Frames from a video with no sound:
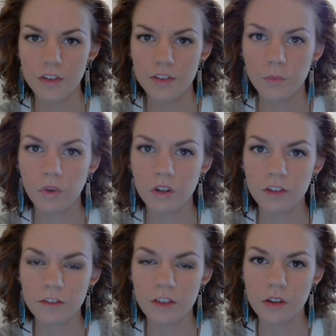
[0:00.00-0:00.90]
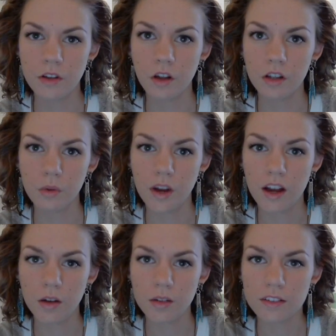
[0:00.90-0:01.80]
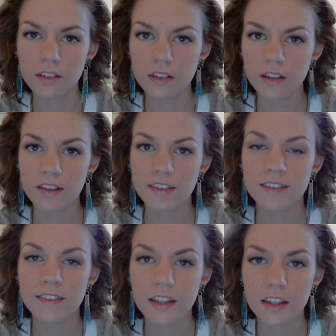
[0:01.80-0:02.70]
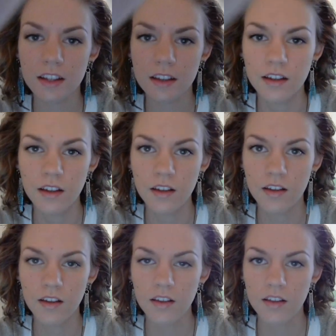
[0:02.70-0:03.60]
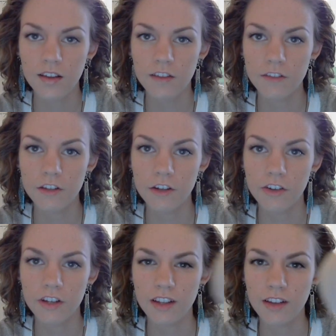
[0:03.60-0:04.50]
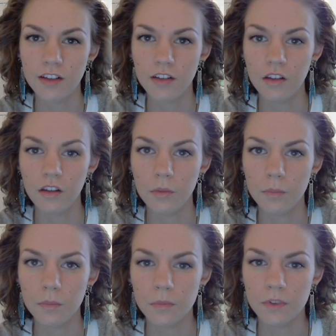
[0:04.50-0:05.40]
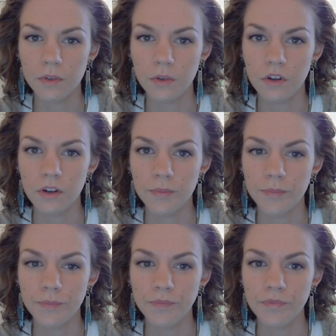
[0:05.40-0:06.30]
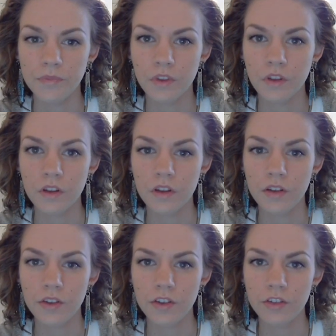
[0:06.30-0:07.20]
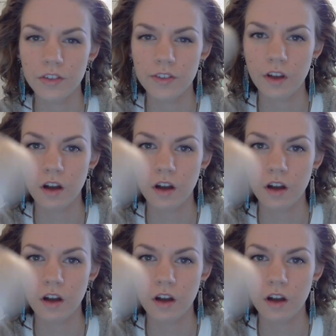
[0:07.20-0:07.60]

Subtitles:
Just want to feel all around and see if there are any lumps or just